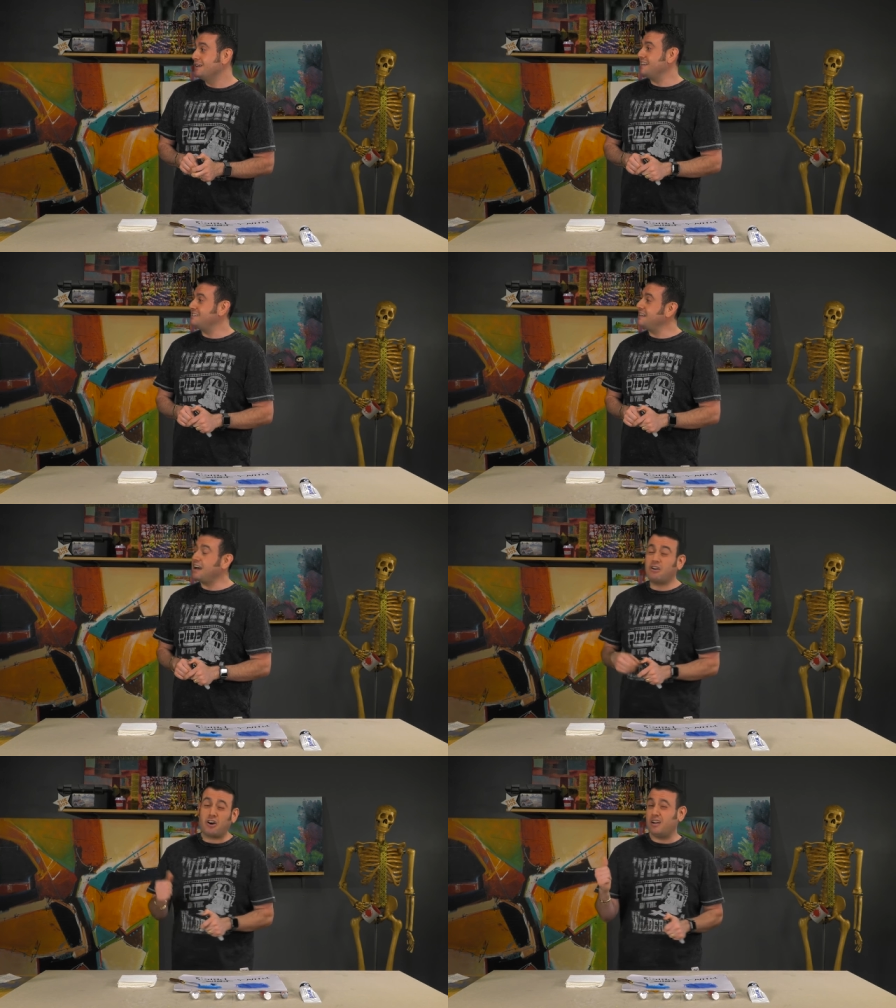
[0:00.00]
It's
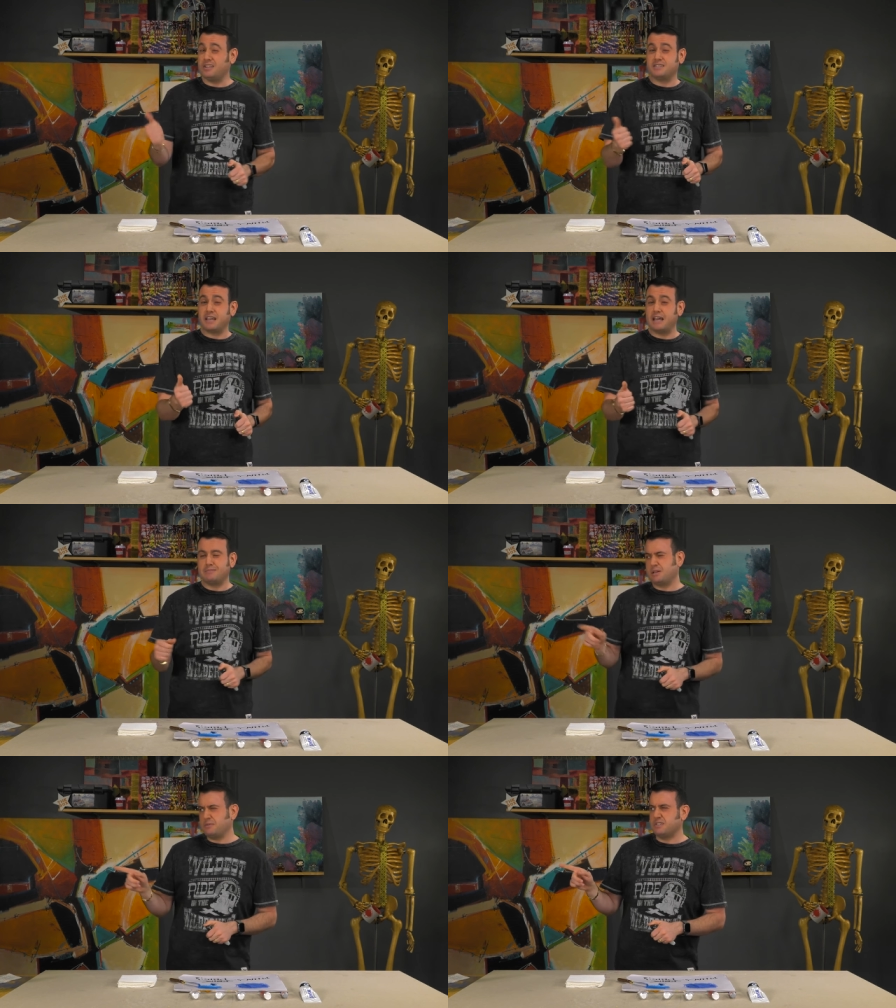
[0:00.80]
not all a scam,
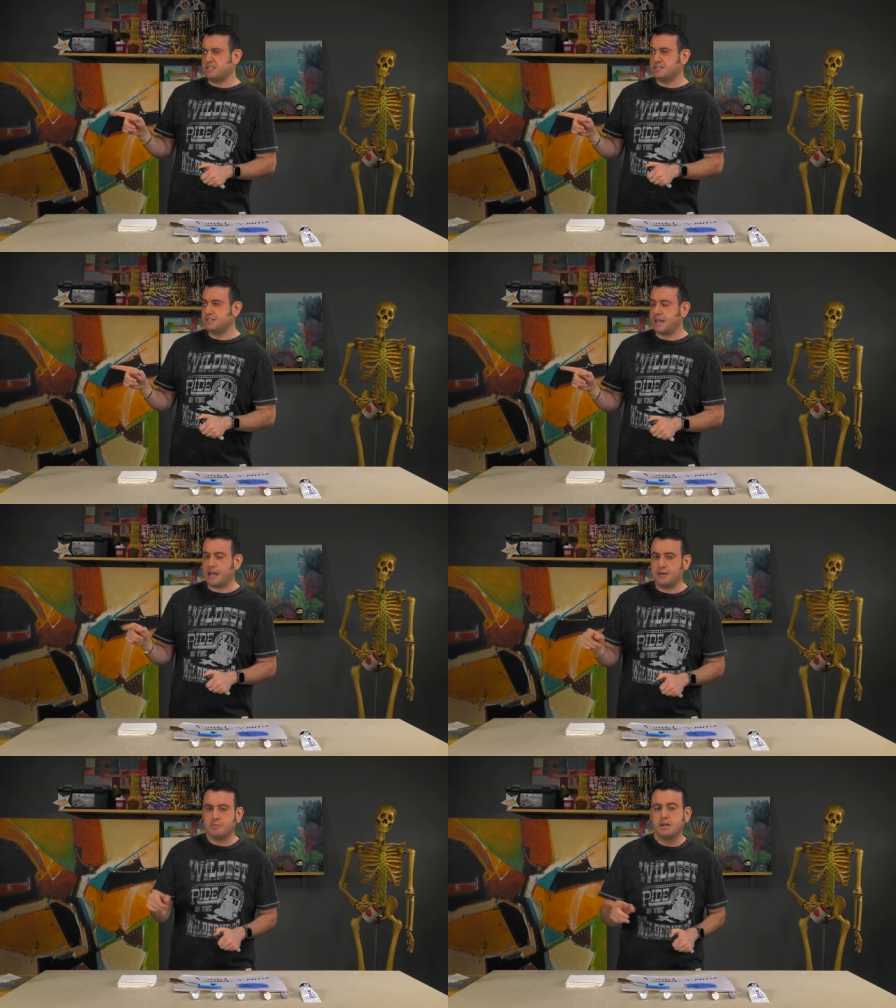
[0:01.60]
some of it's a
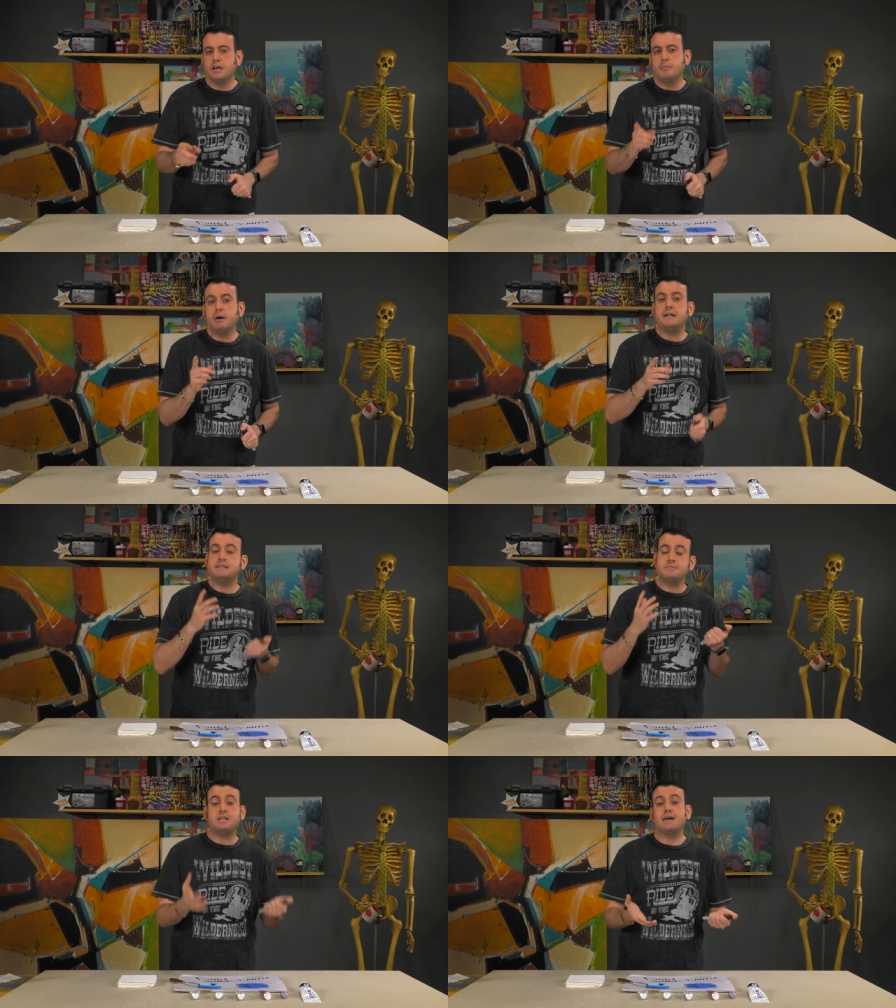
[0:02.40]
scam. But
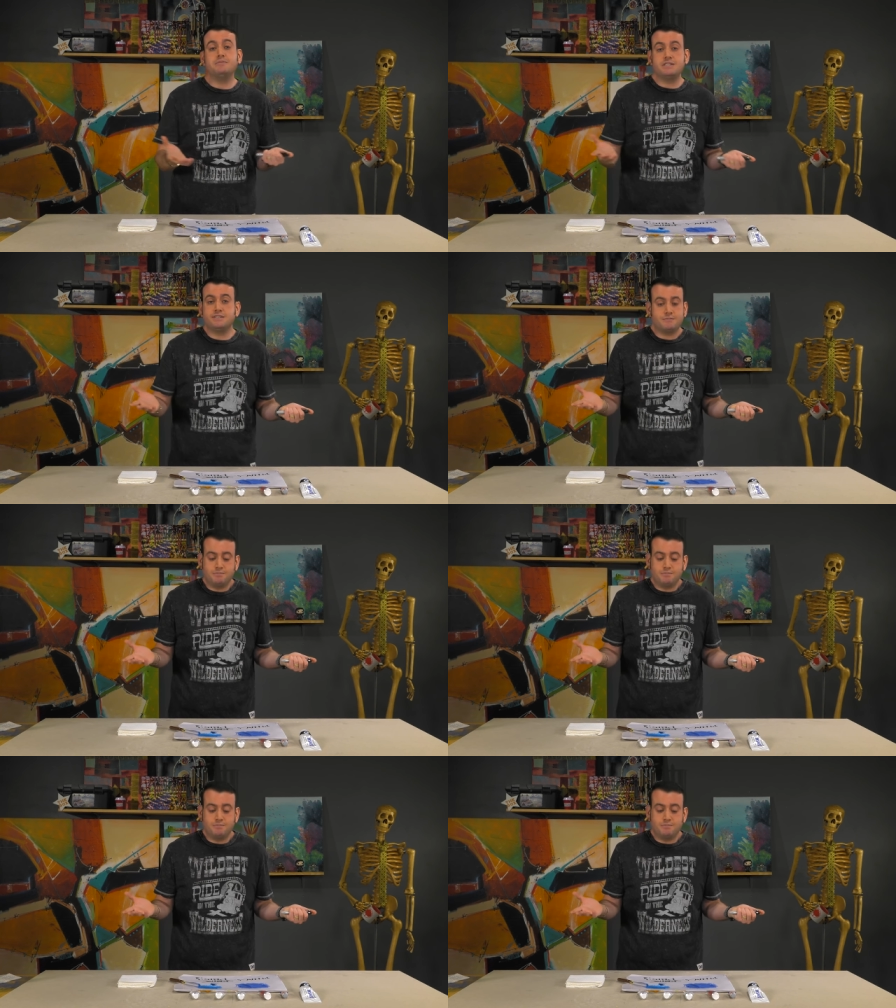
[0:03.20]
sometimes it's,